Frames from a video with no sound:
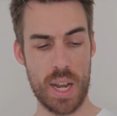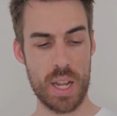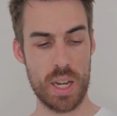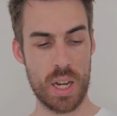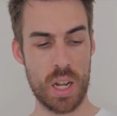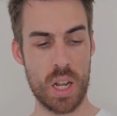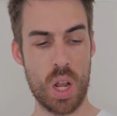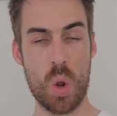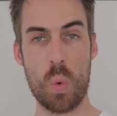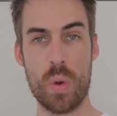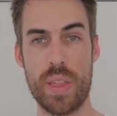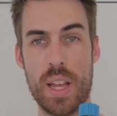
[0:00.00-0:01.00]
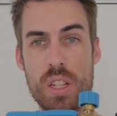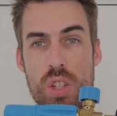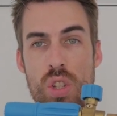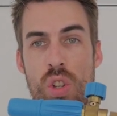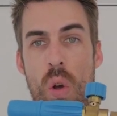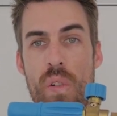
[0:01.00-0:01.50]
hit it with a
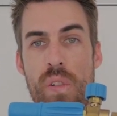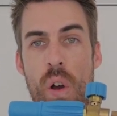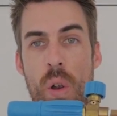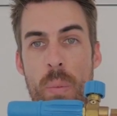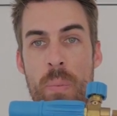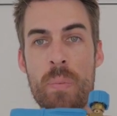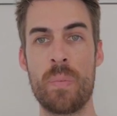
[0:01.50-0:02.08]
snow foam.